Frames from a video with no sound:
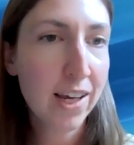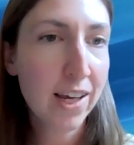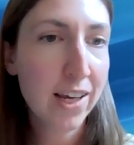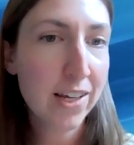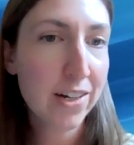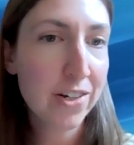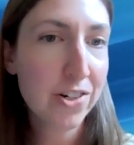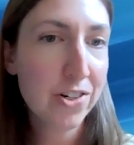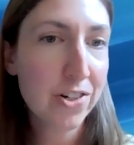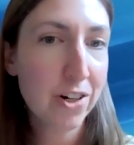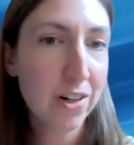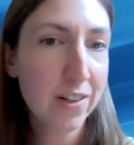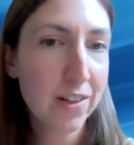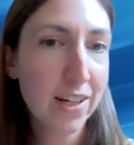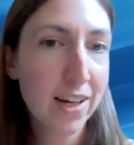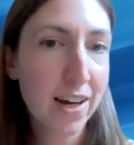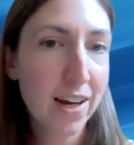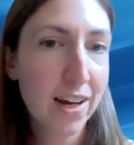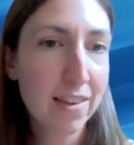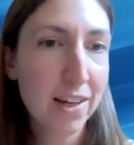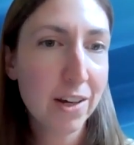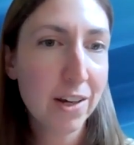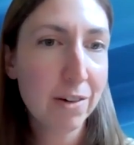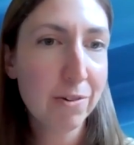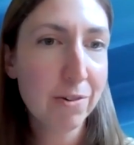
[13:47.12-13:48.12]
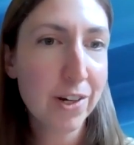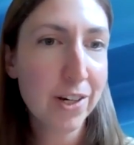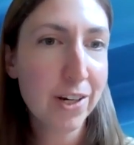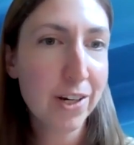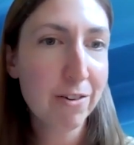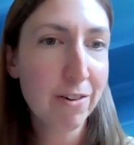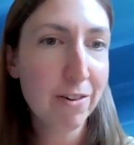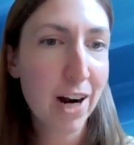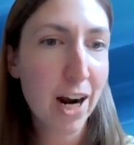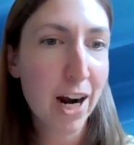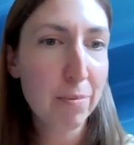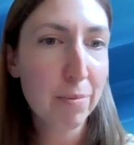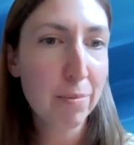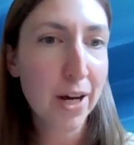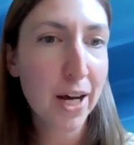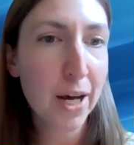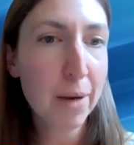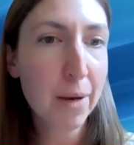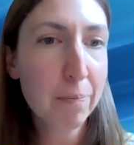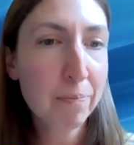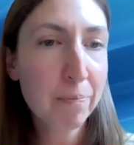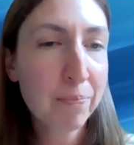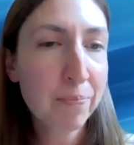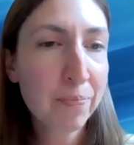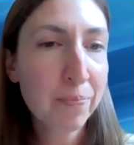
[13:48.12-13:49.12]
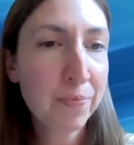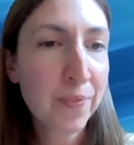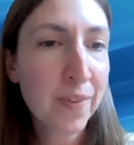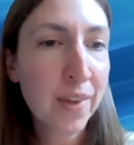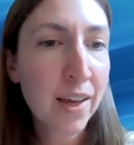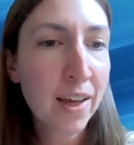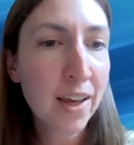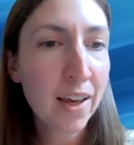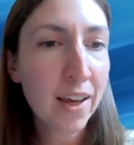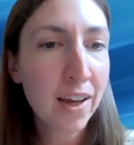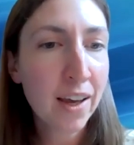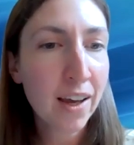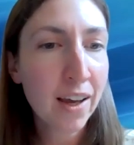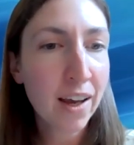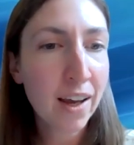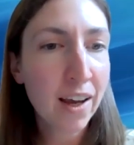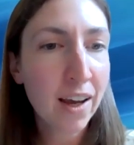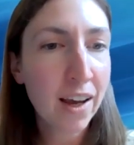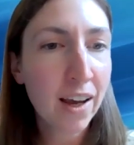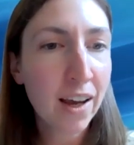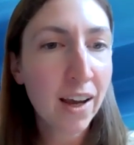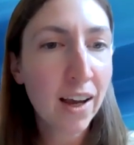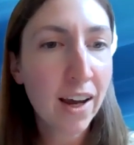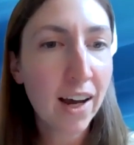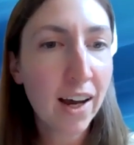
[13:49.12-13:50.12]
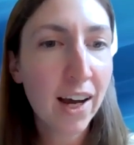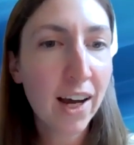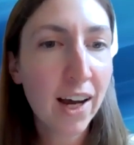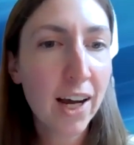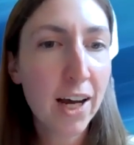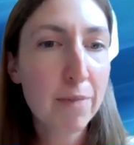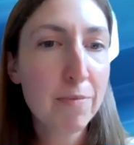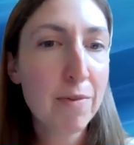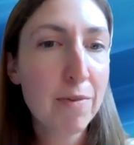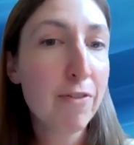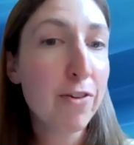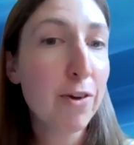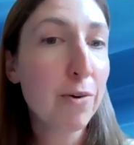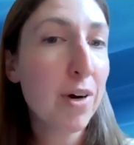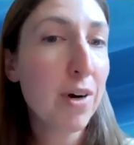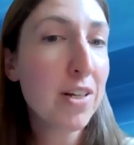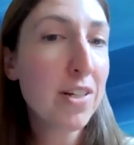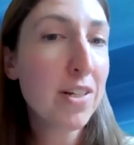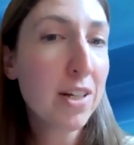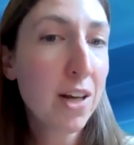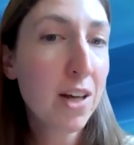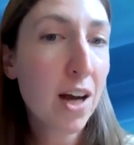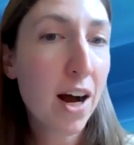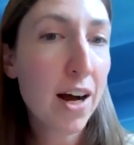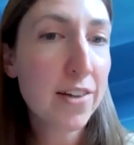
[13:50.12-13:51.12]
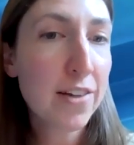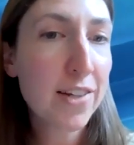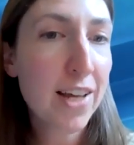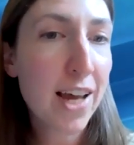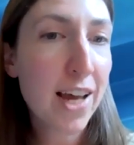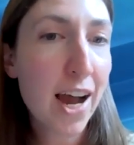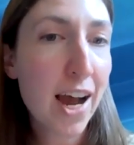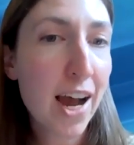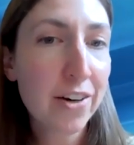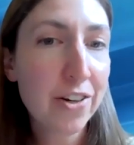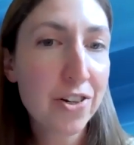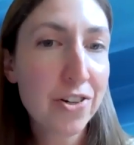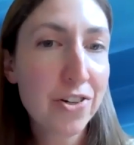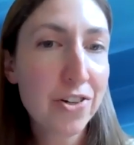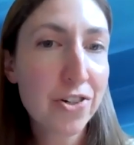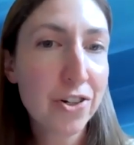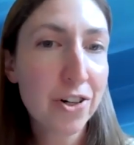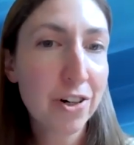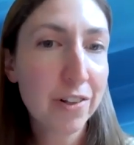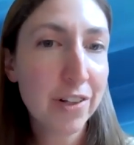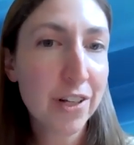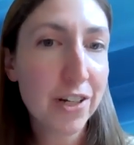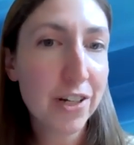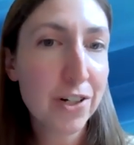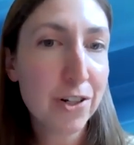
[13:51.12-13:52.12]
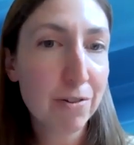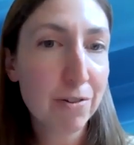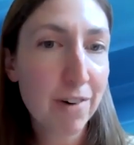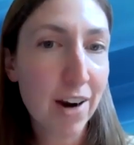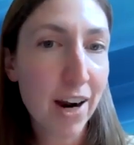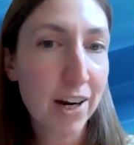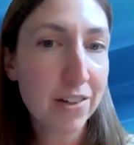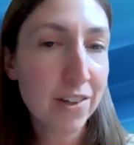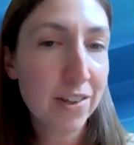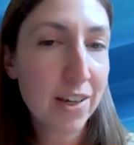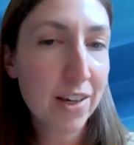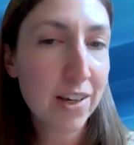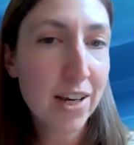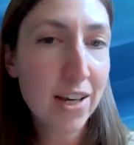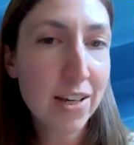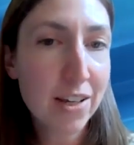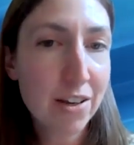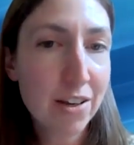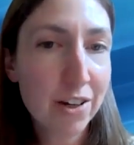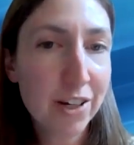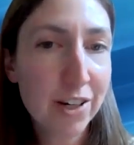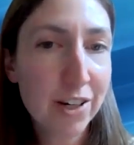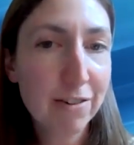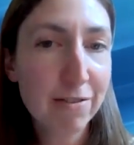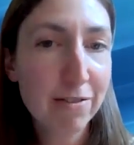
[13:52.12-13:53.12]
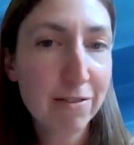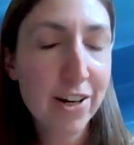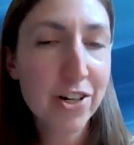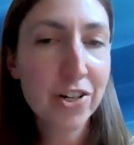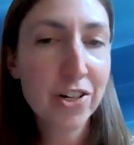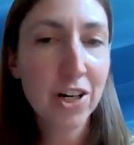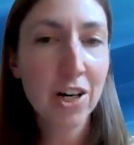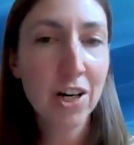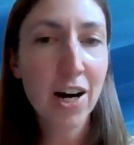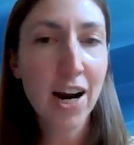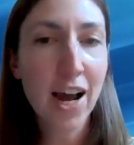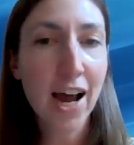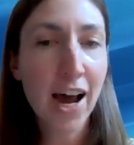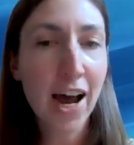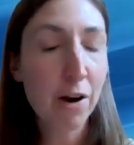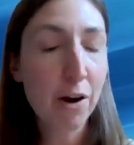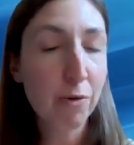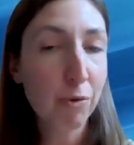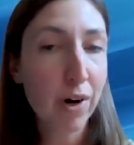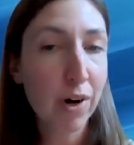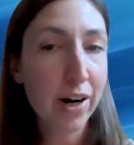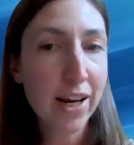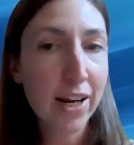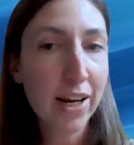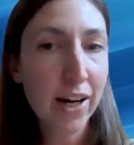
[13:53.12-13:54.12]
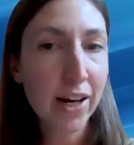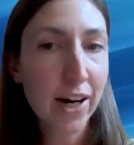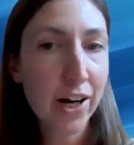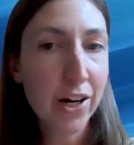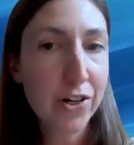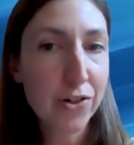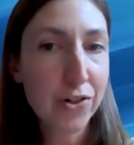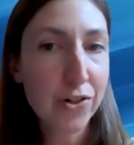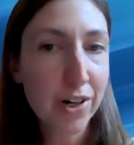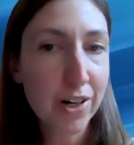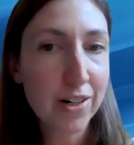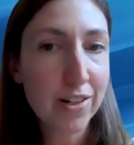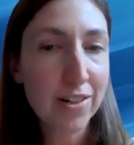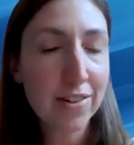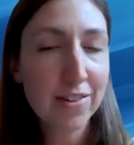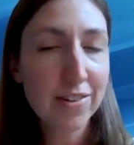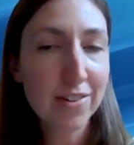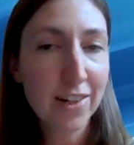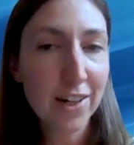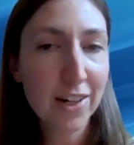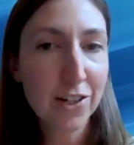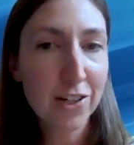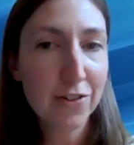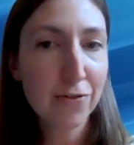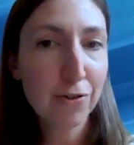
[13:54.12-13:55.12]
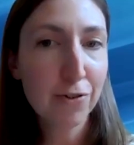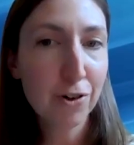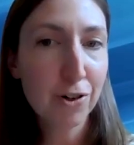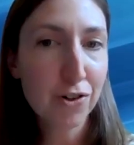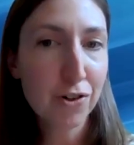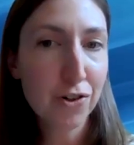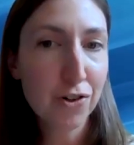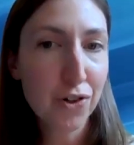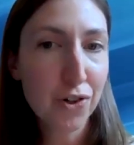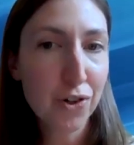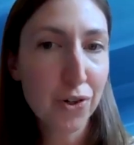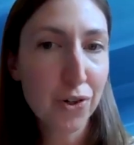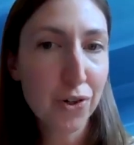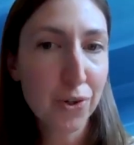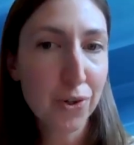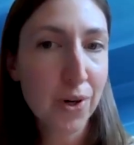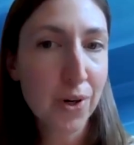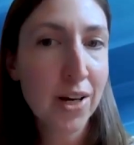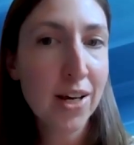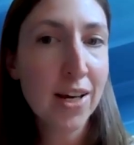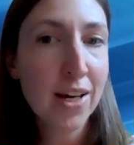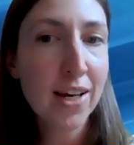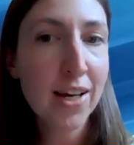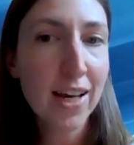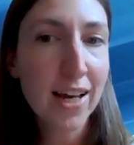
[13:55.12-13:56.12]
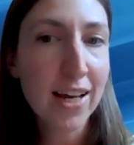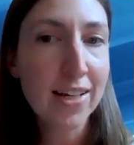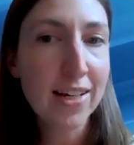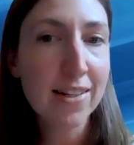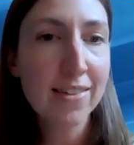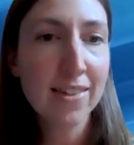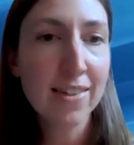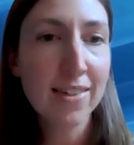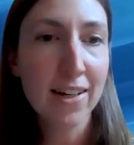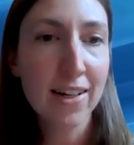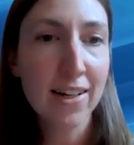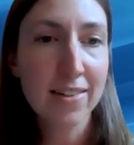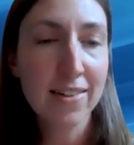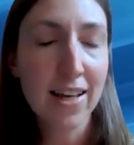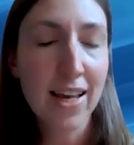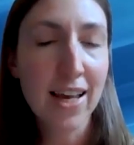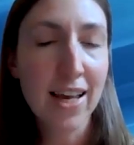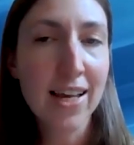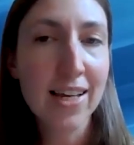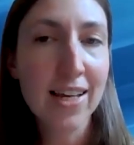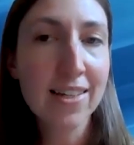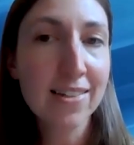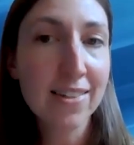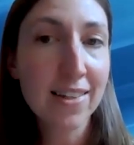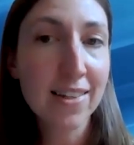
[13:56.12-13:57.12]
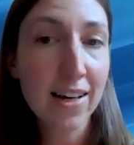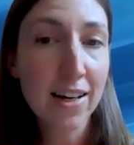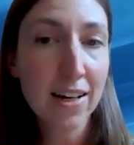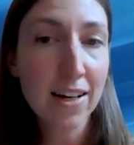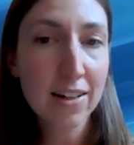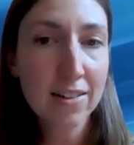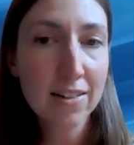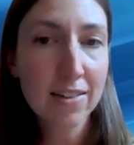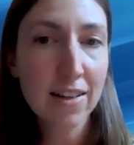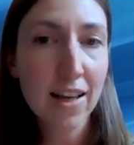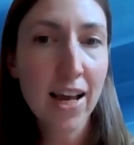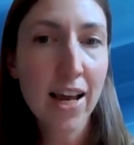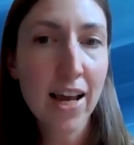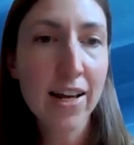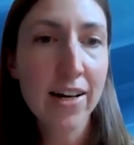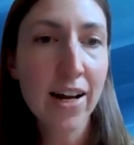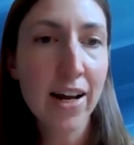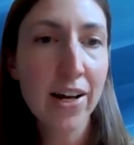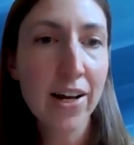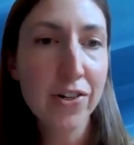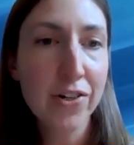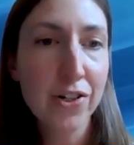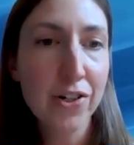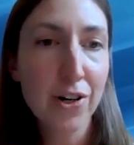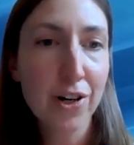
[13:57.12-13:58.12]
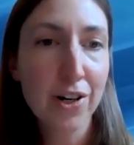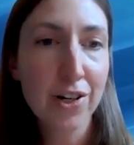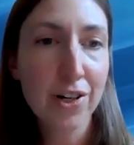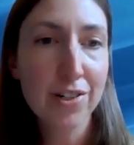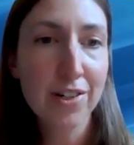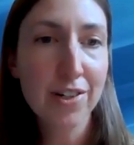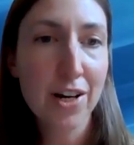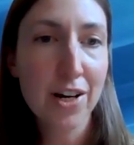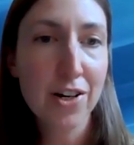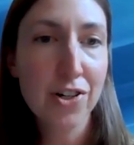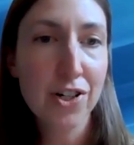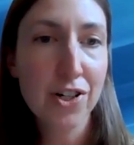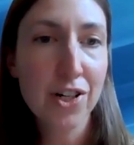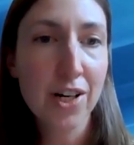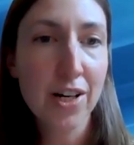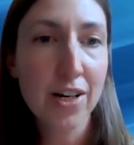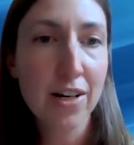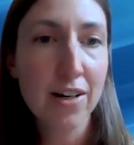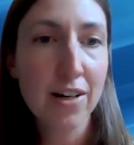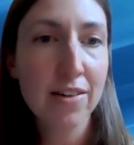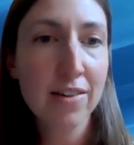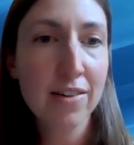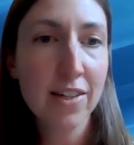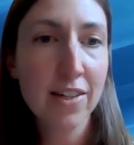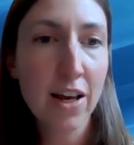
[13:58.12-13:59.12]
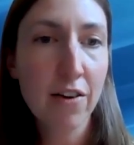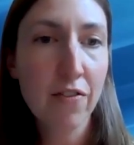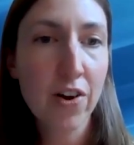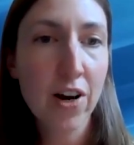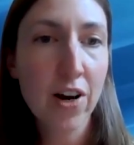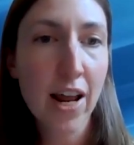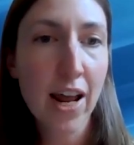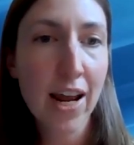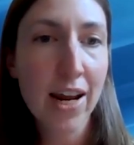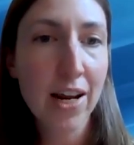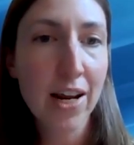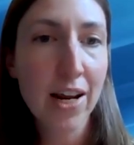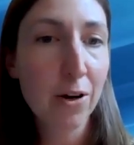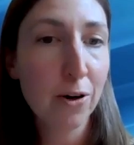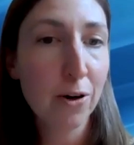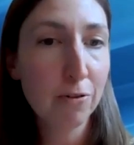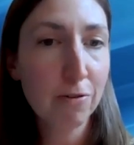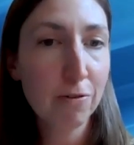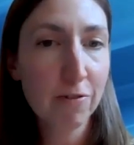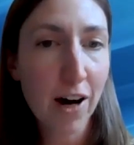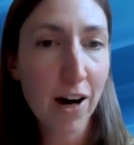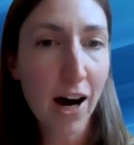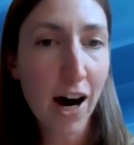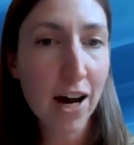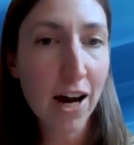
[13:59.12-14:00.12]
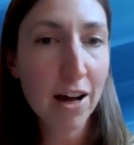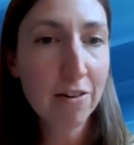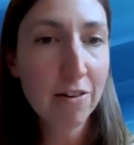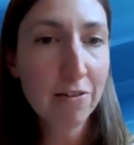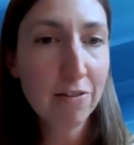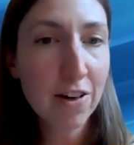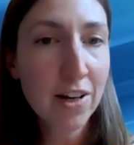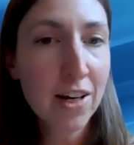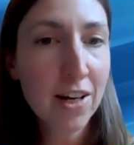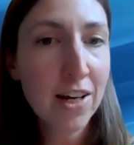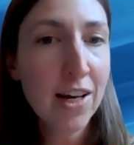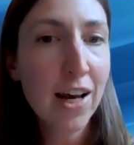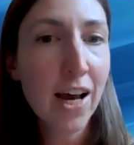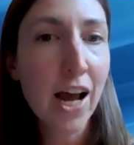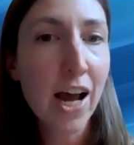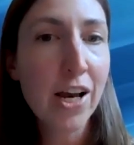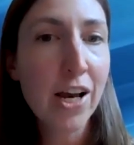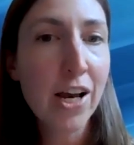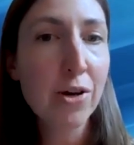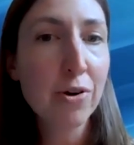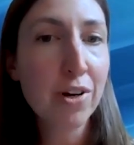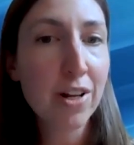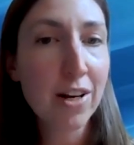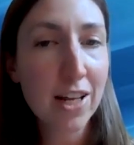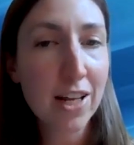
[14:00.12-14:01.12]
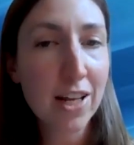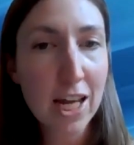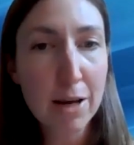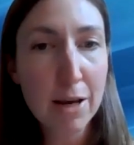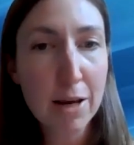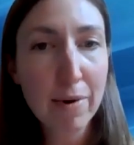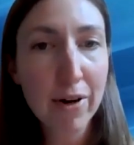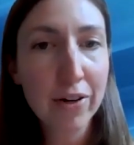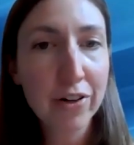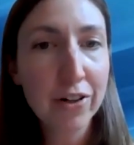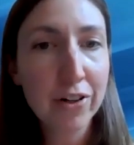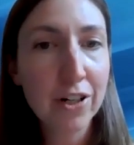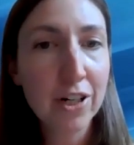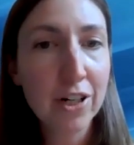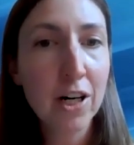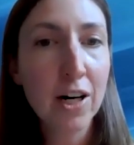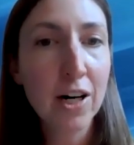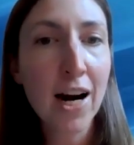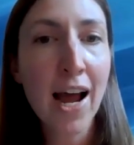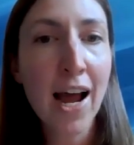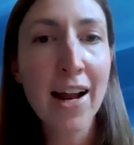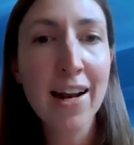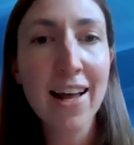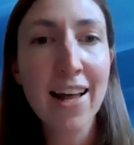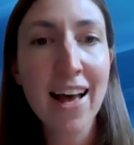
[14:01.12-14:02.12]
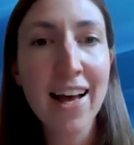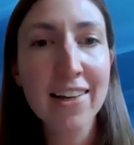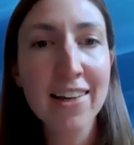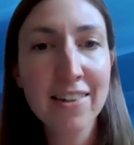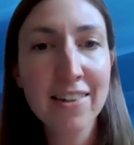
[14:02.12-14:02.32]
And Shirley, I think we can wrap up. If you want to contact Shirley directly, you can reach her at 1-800-642-8686 and enter extension 7805. And you can email her at